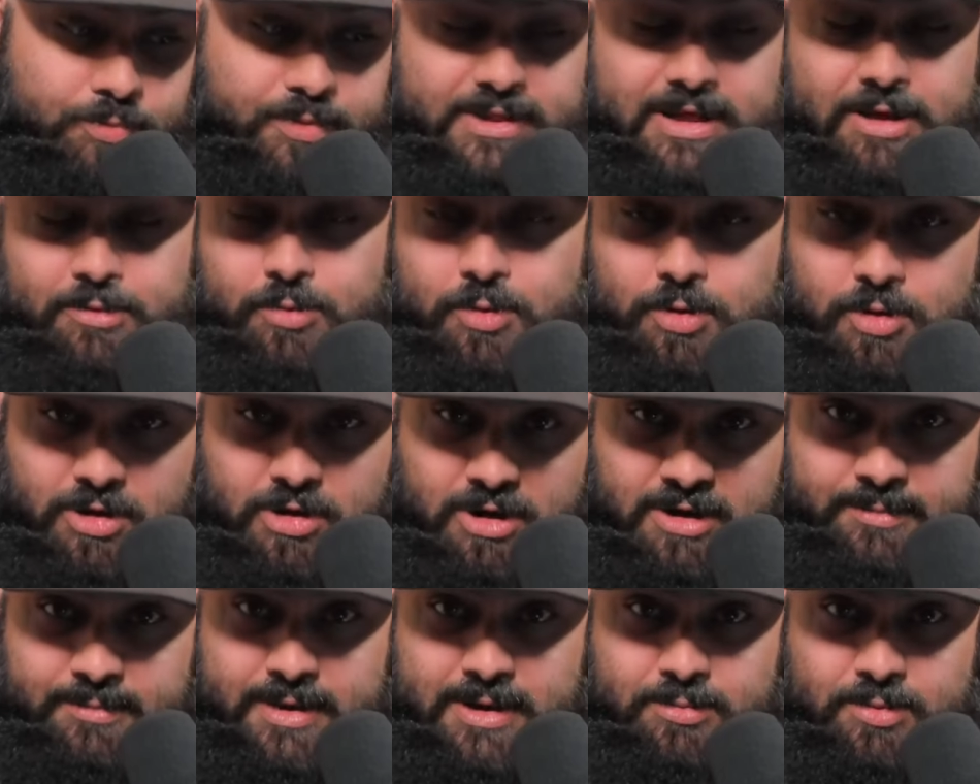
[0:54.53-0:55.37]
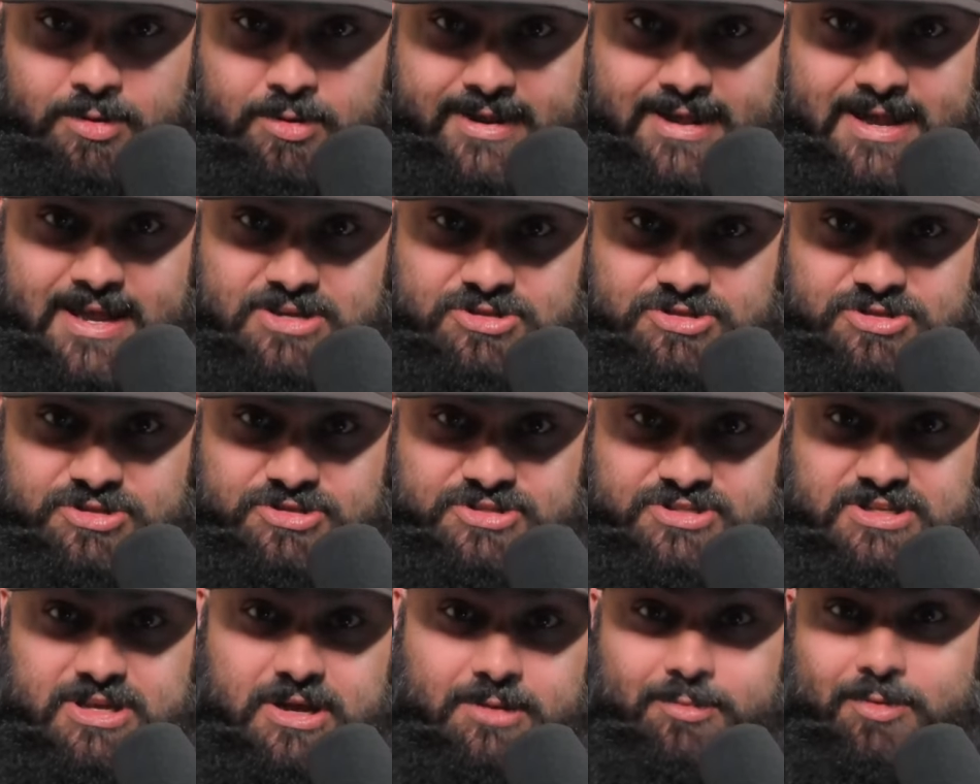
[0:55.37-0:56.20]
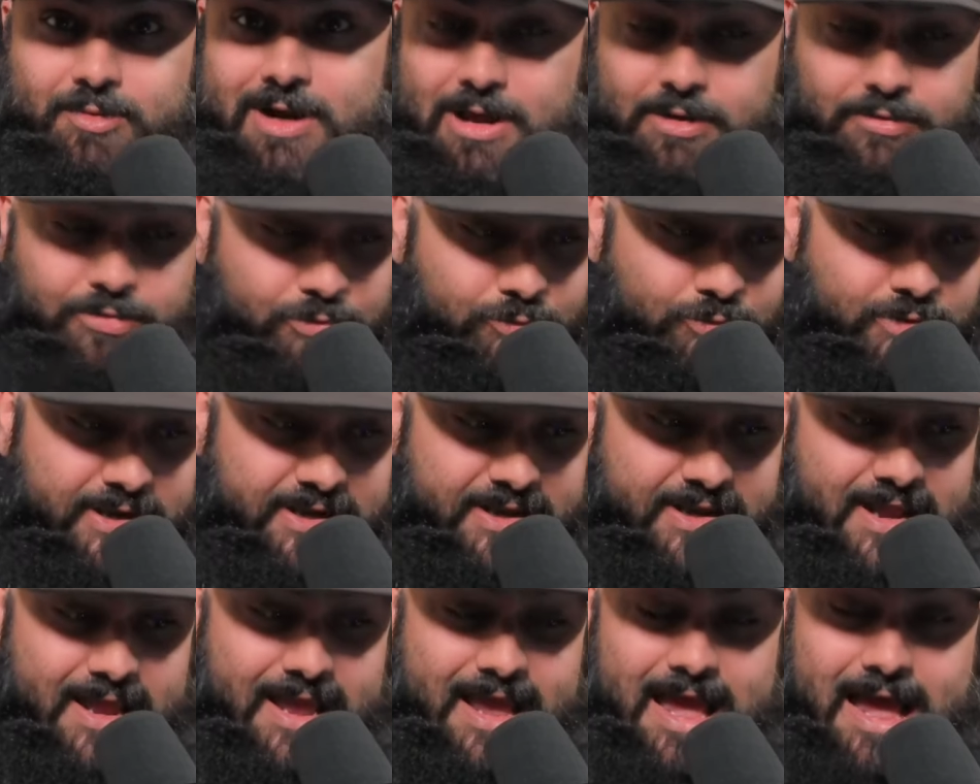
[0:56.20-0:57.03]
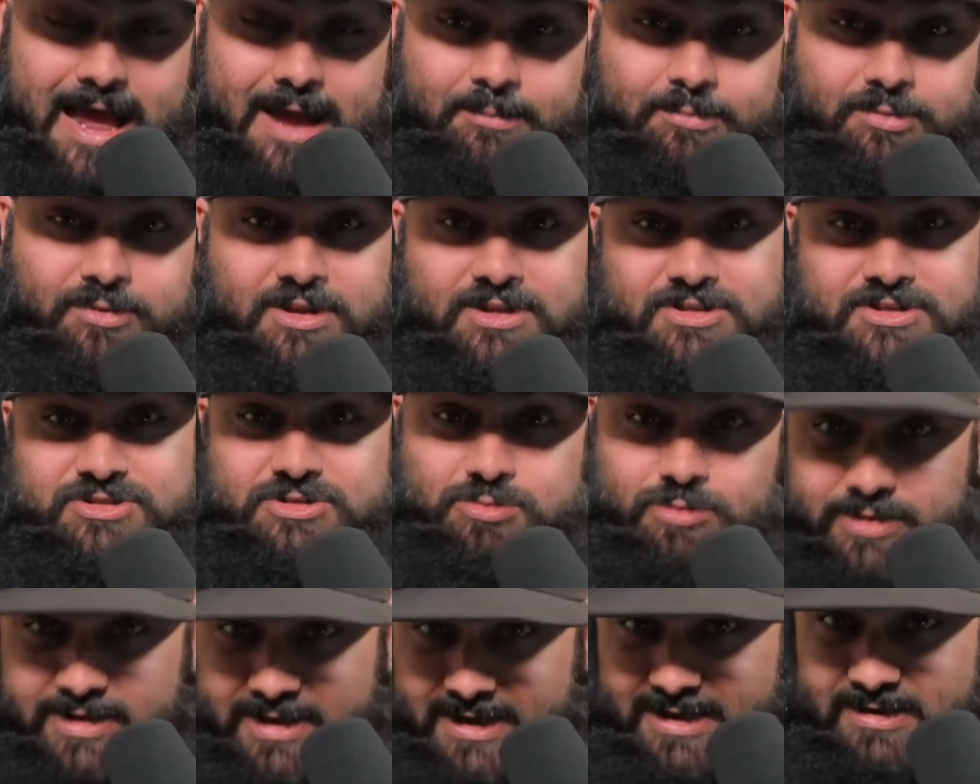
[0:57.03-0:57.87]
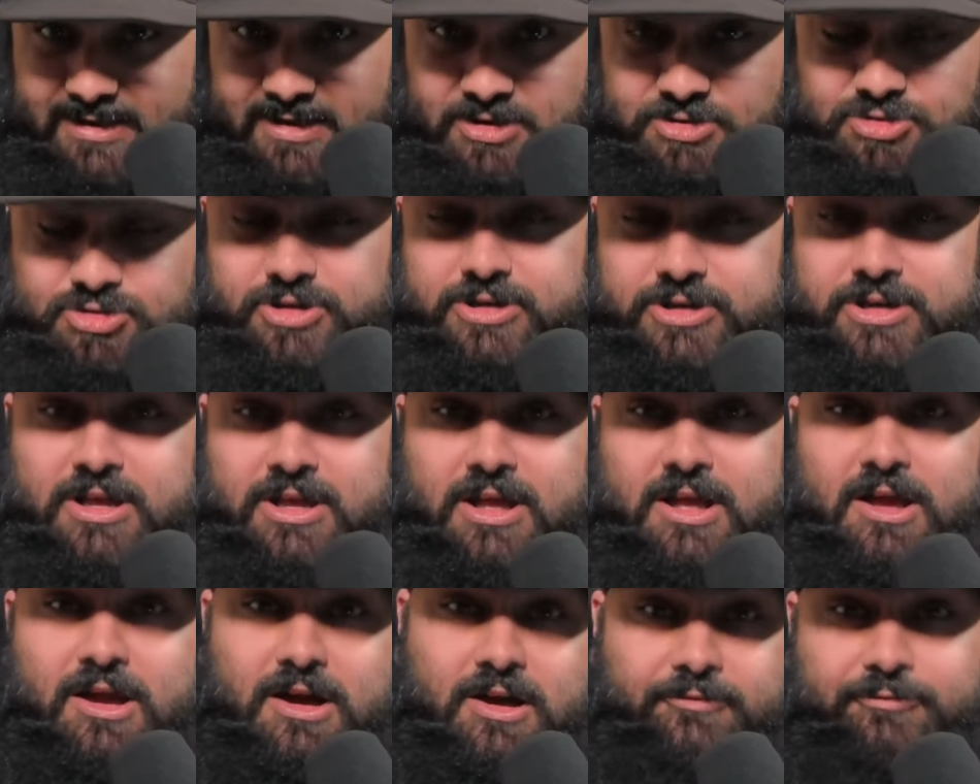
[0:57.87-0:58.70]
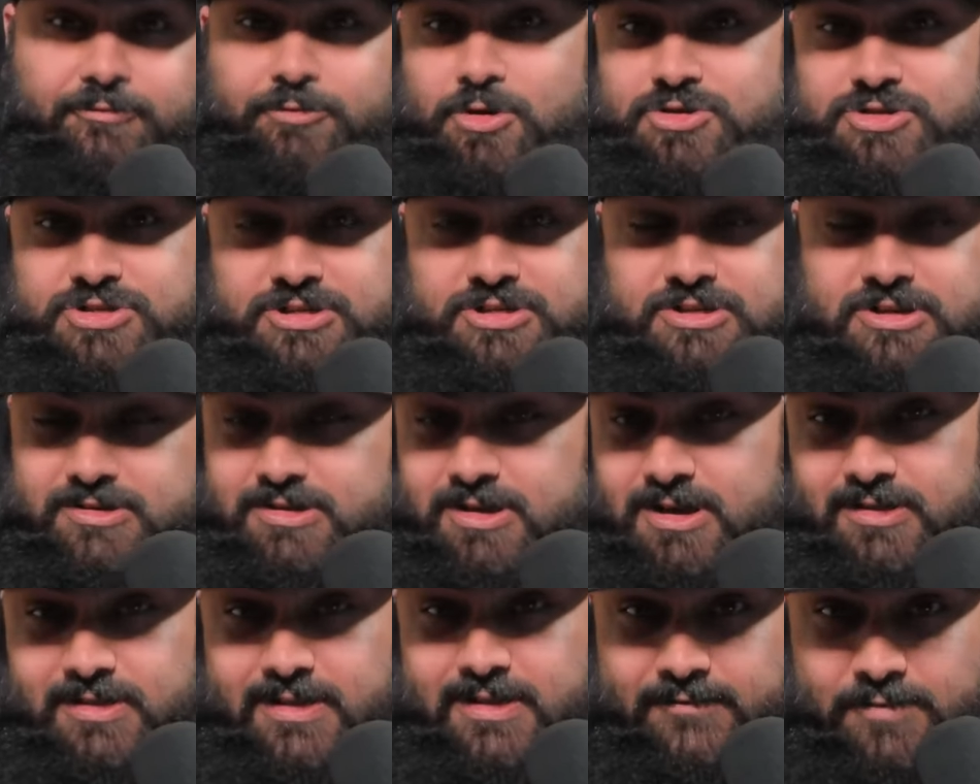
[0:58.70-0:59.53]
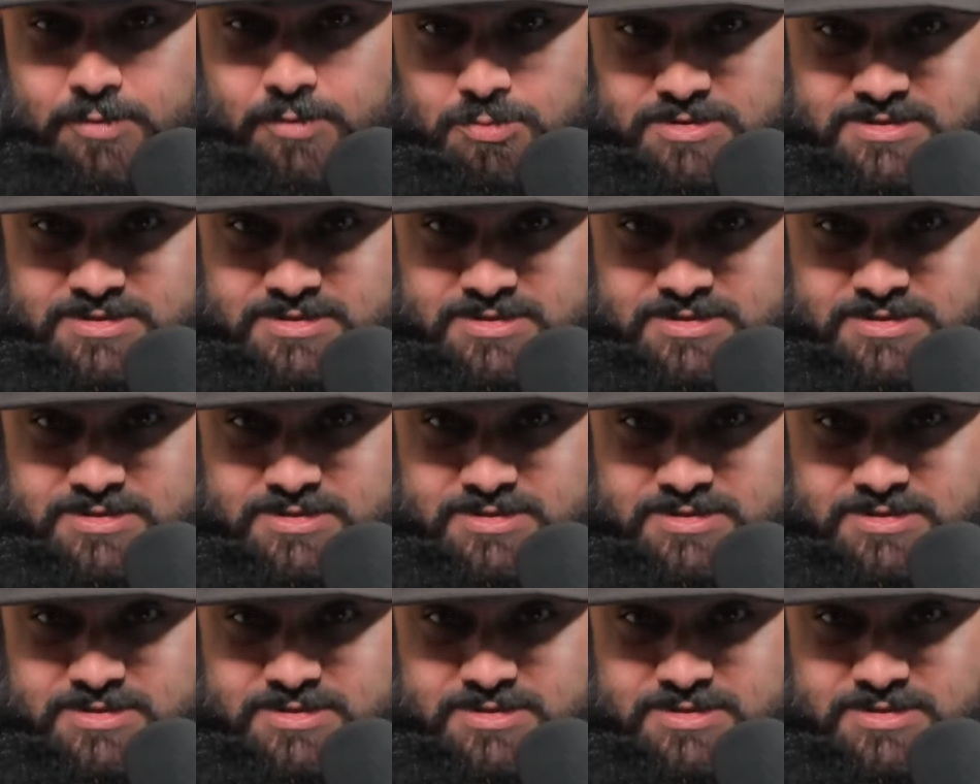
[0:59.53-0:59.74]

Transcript: that we were going to be able to cash the sub round 3 at plus 2,800. Unfortunately, Natan Levy was